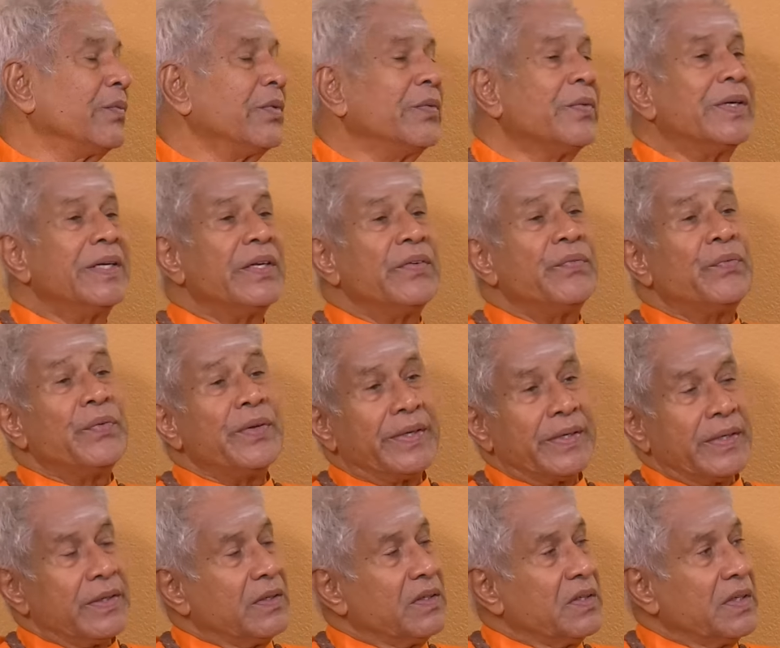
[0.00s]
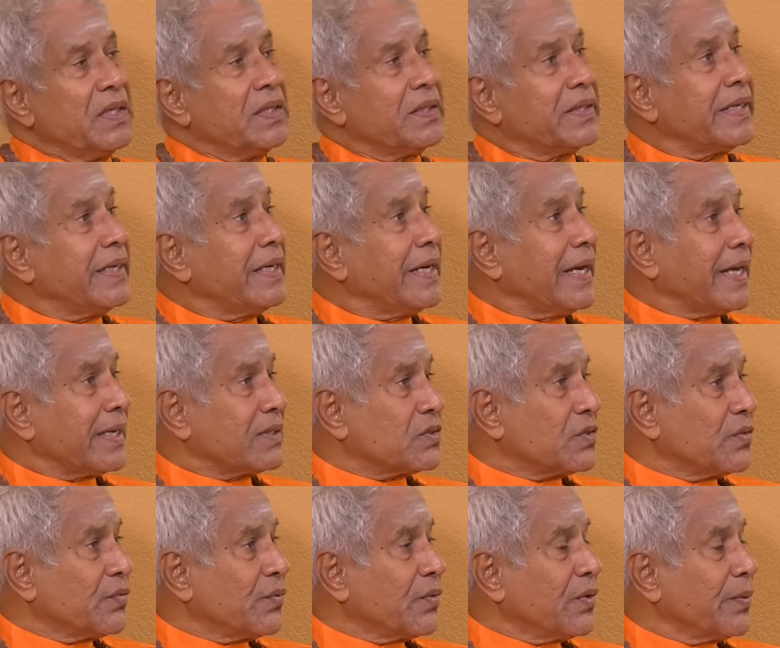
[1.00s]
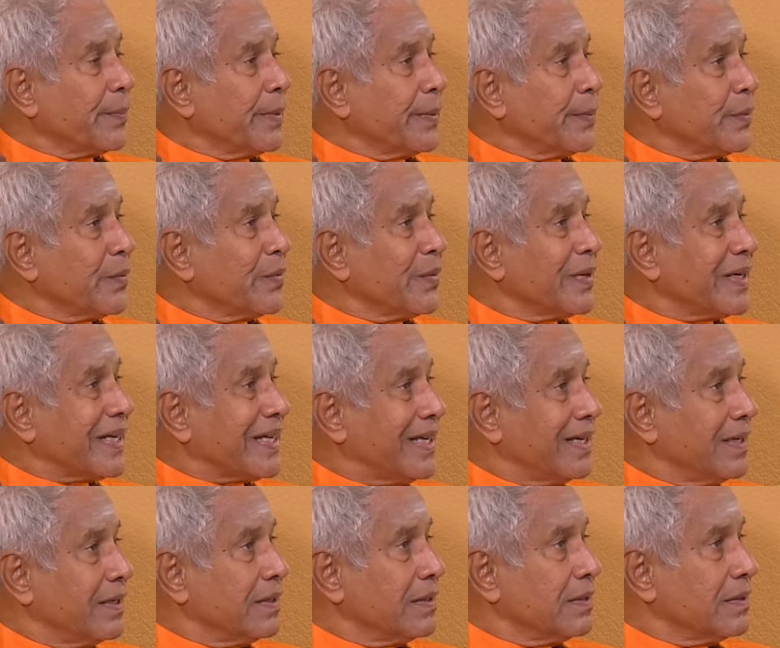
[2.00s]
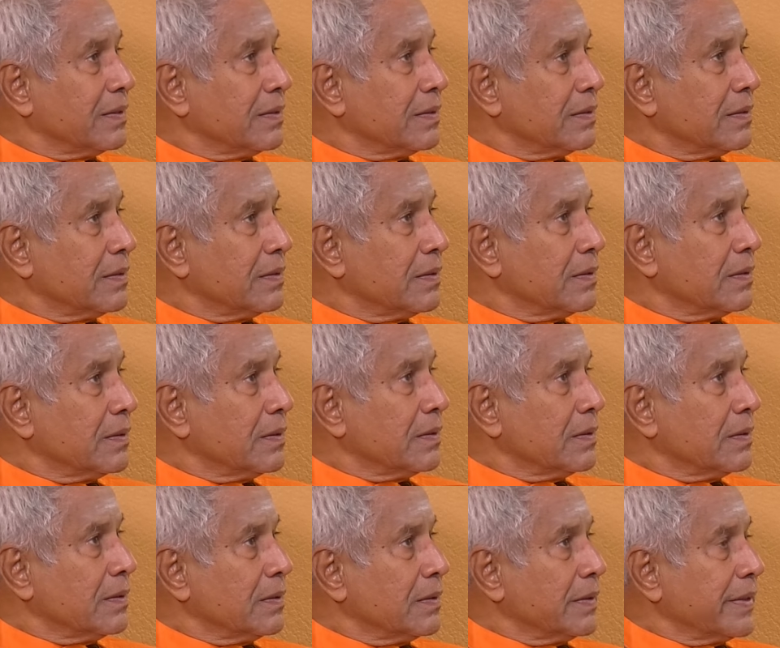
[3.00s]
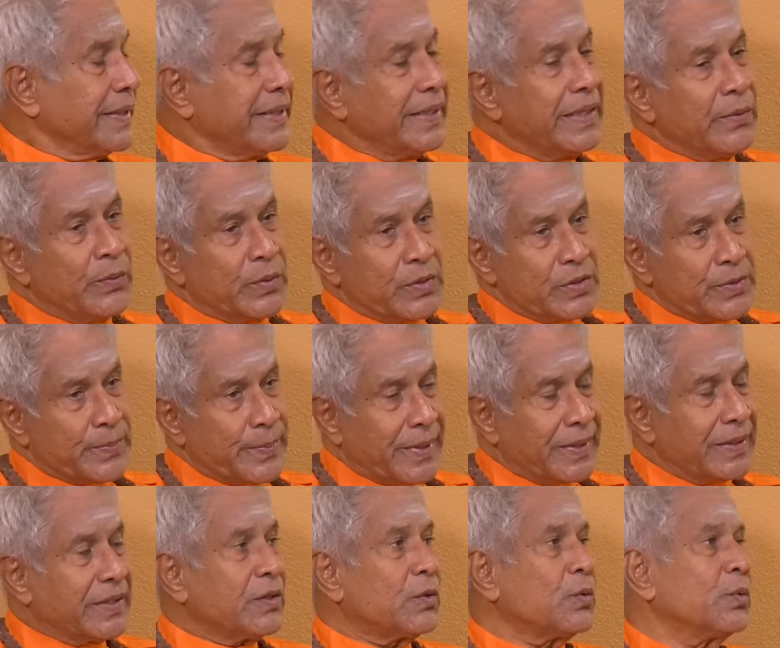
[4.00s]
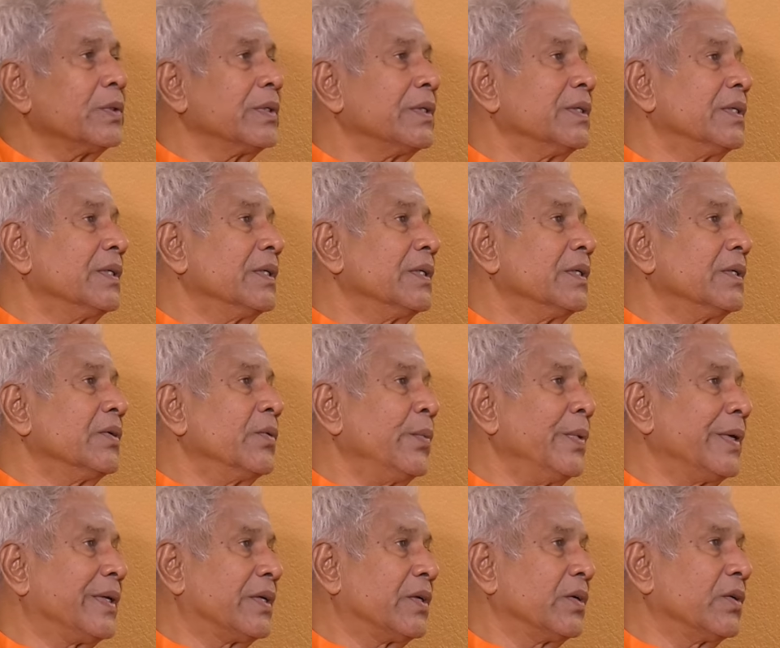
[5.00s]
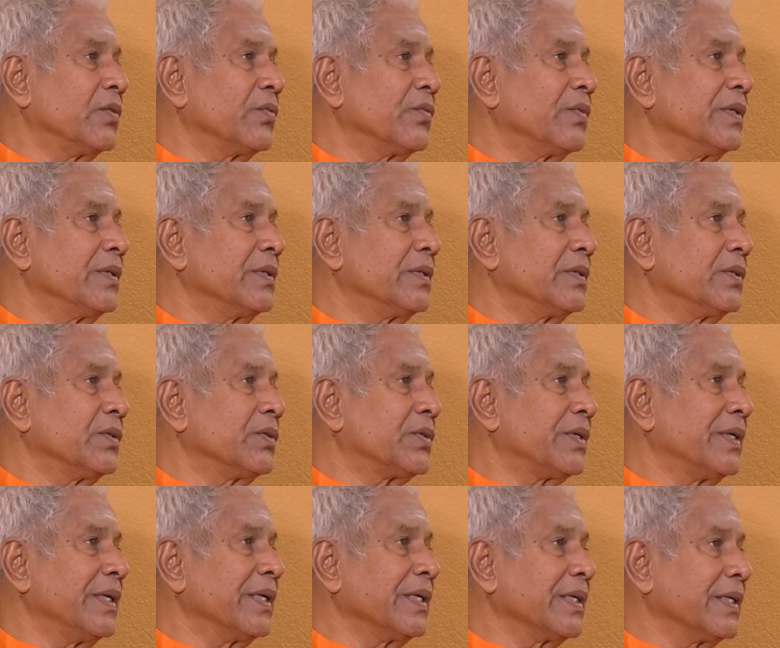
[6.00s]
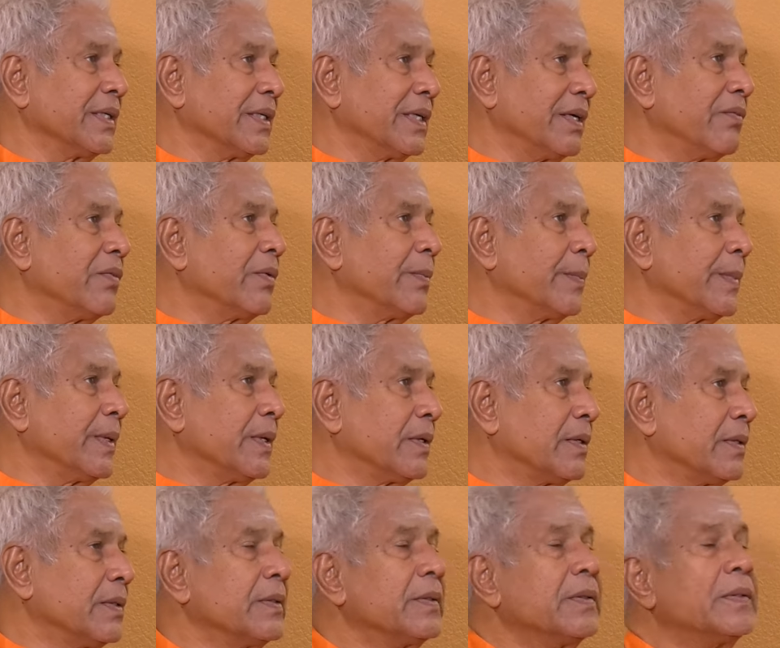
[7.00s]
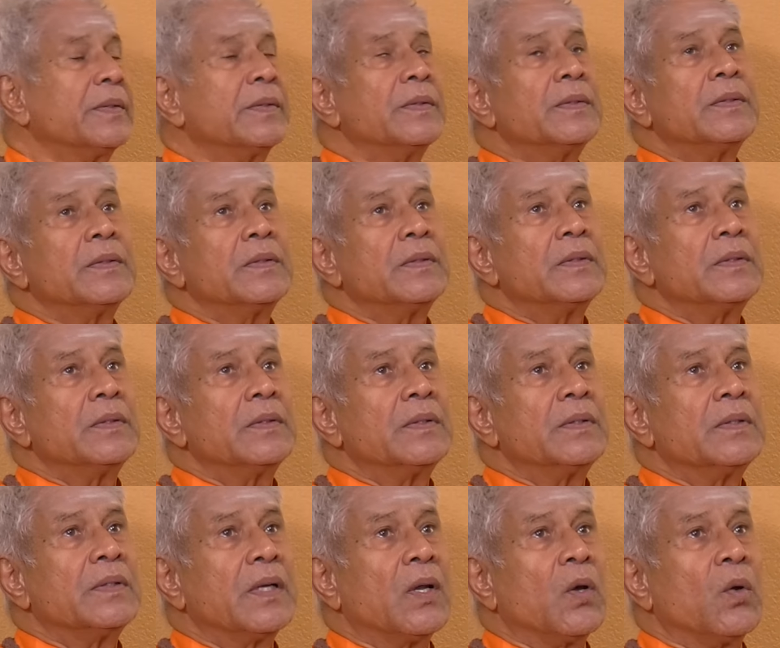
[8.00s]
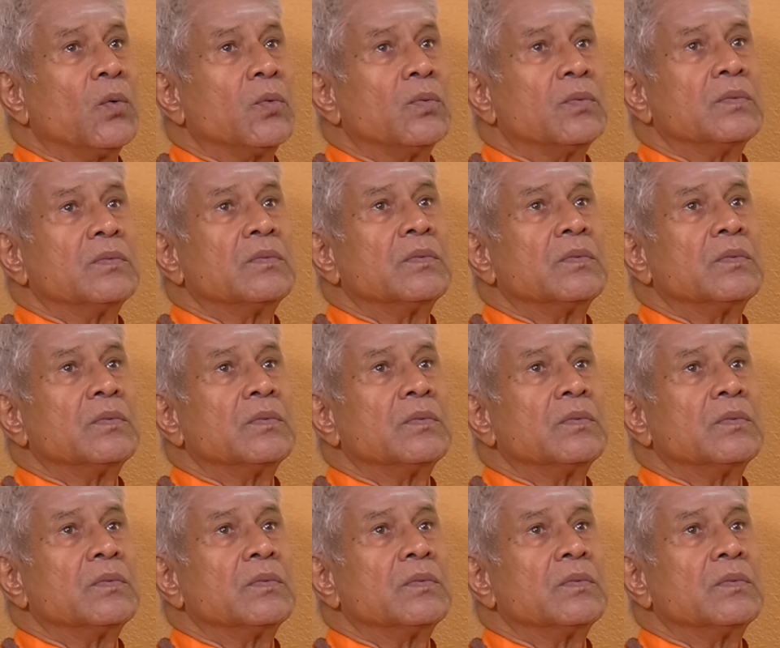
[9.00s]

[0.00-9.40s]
we were defeated. 3 lakhs of our people were killed. India was party to the victory of the Sri Lankan government. Now,